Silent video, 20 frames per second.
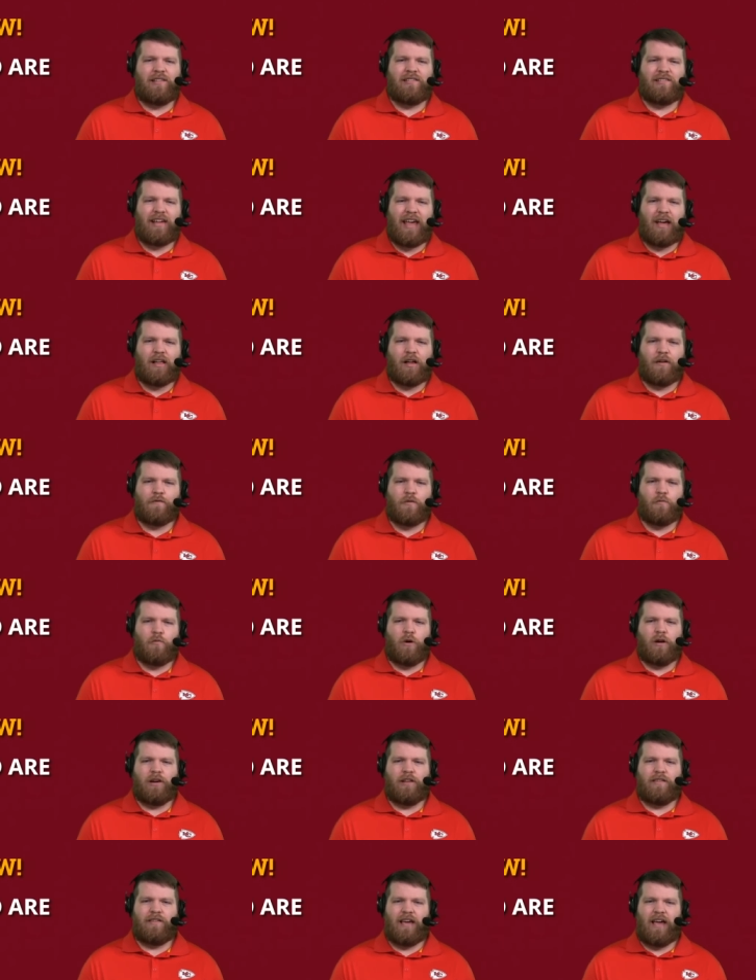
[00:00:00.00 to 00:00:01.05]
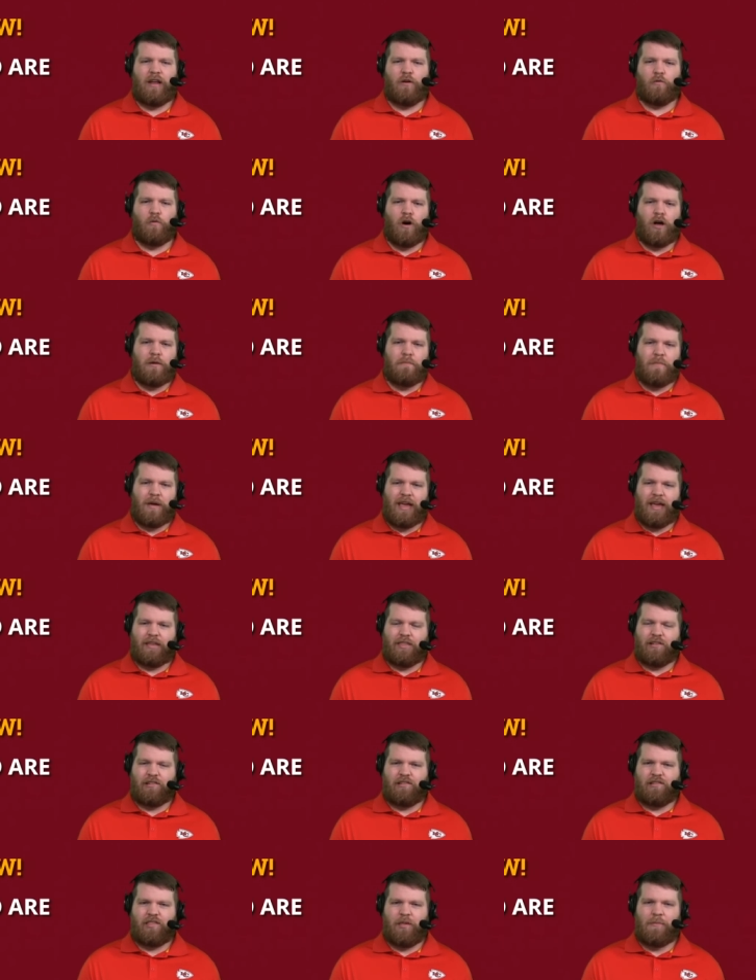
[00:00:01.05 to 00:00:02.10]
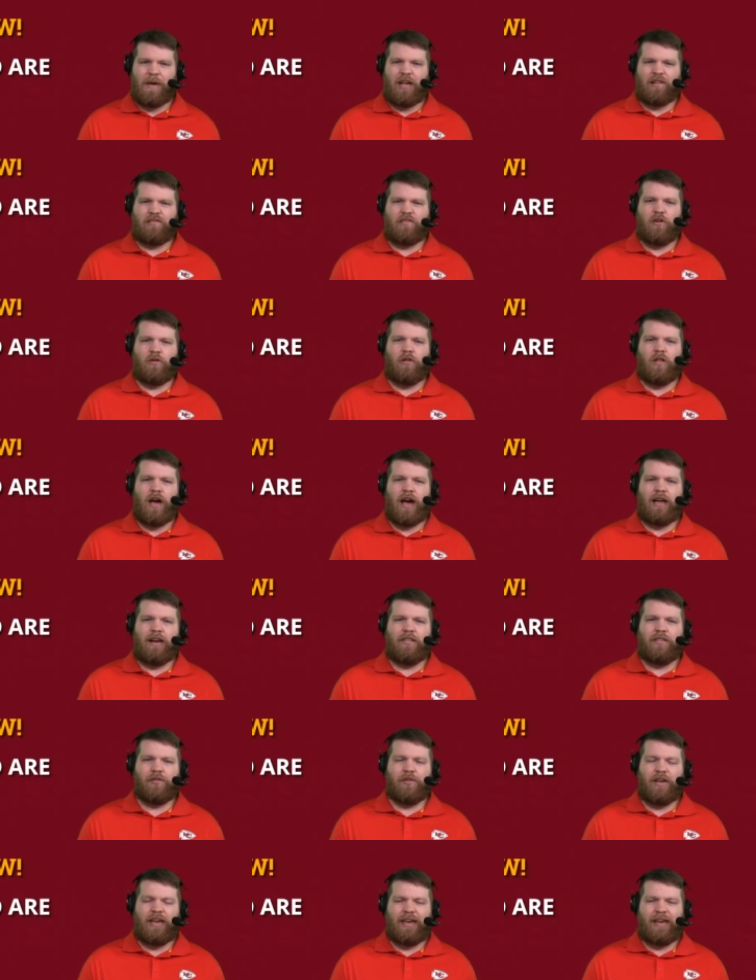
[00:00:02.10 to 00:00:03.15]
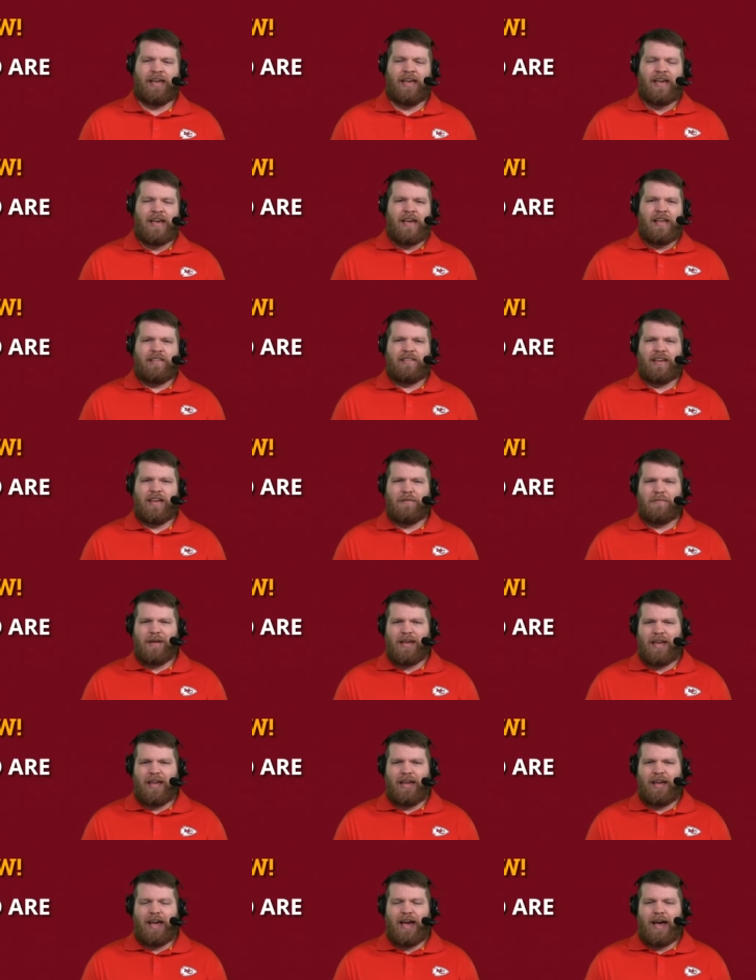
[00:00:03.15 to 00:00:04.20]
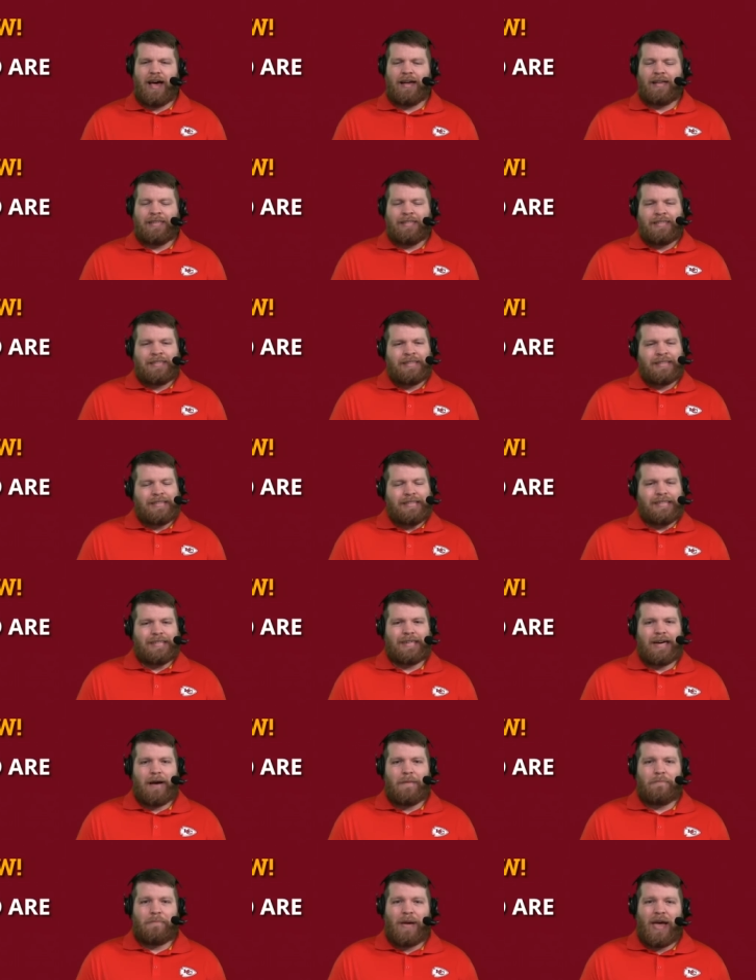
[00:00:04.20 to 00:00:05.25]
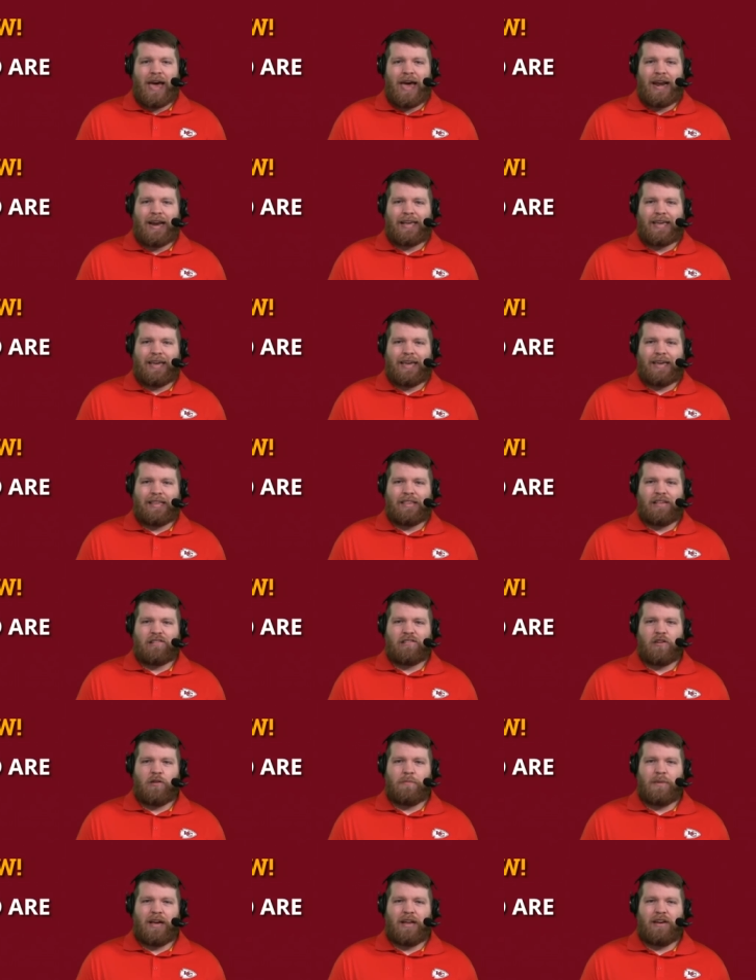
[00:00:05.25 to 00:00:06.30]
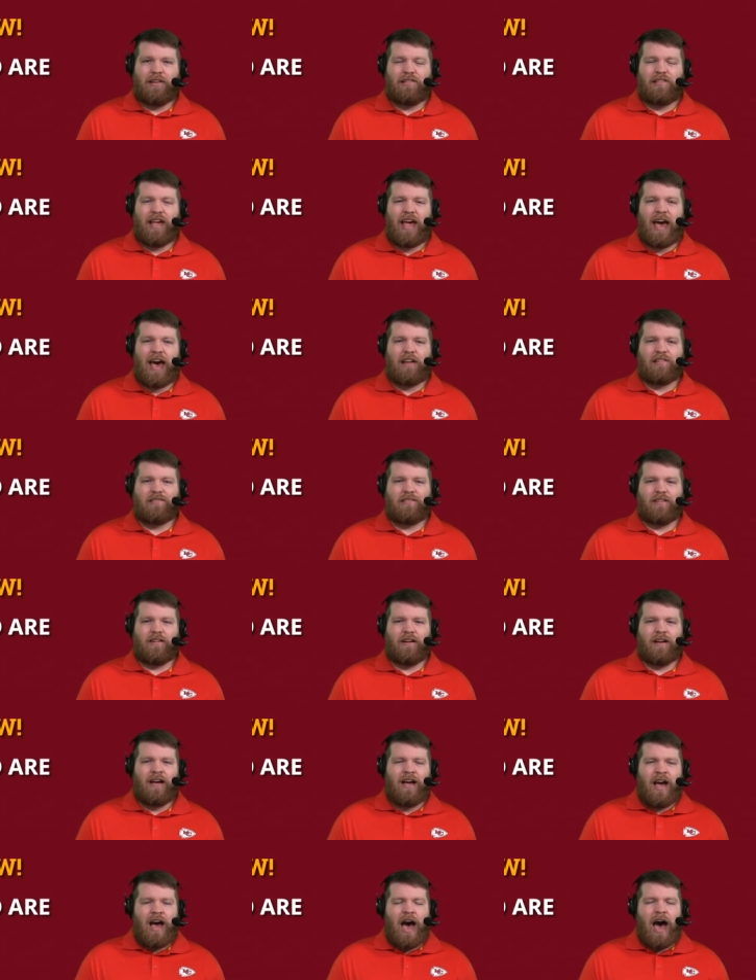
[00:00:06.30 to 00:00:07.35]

Scale it from 1 to 10. 1 being this is the best O-line in the league, 10 being I'm panicking, this could be a disaster.